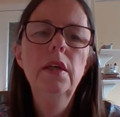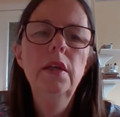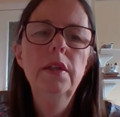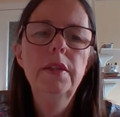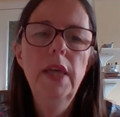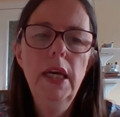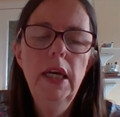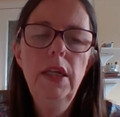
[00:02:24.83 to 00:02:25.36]

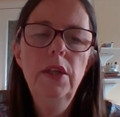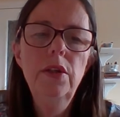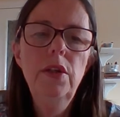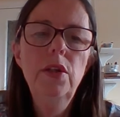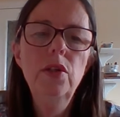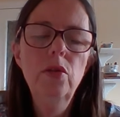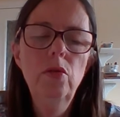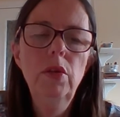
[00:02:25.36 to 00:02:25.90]
secondary
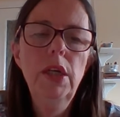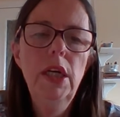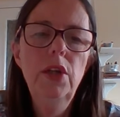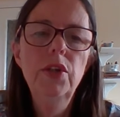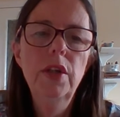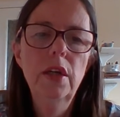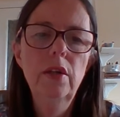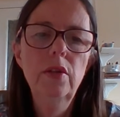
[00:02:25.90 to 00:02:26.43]
school
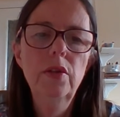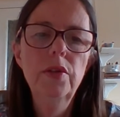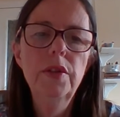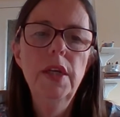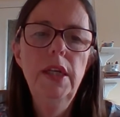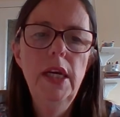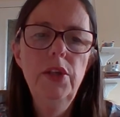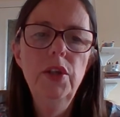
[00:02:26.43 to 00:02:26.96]
age girls
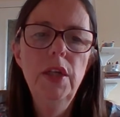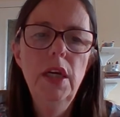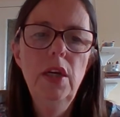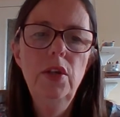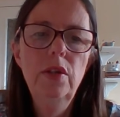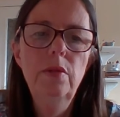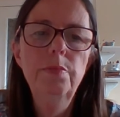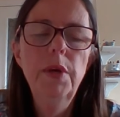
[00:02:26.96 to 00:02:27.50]
in
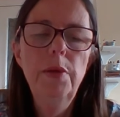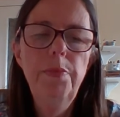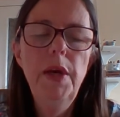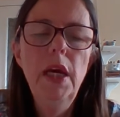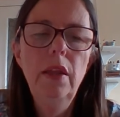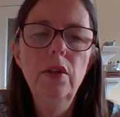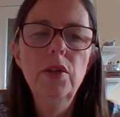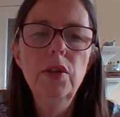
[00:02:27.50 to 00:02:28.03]
education by
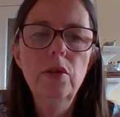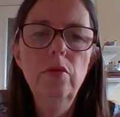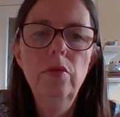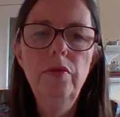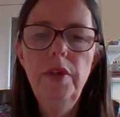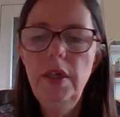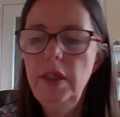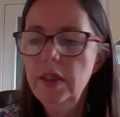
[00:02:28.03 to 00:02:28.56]
paying their school
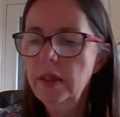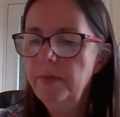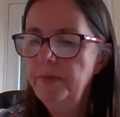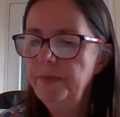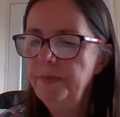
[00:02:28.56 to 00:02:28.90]
fees.